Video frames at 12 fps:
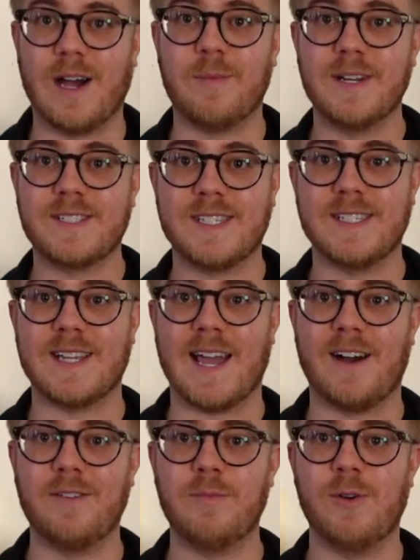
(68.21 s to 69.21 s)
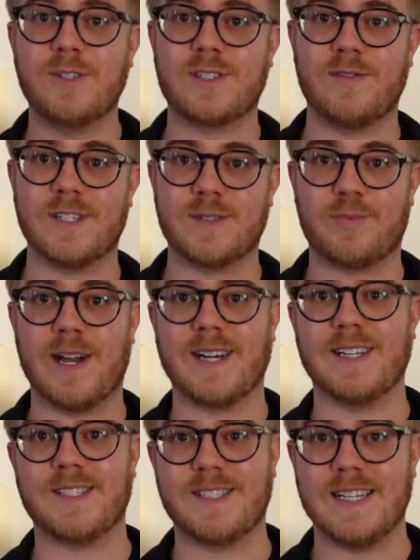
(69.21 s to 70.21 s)
I'm going to sit down. Most of us
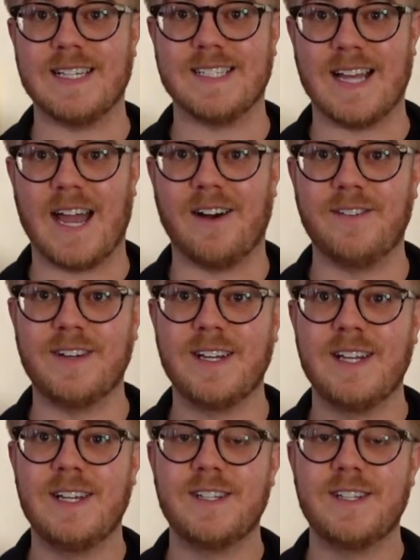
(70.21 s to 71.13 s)
practice sitting down.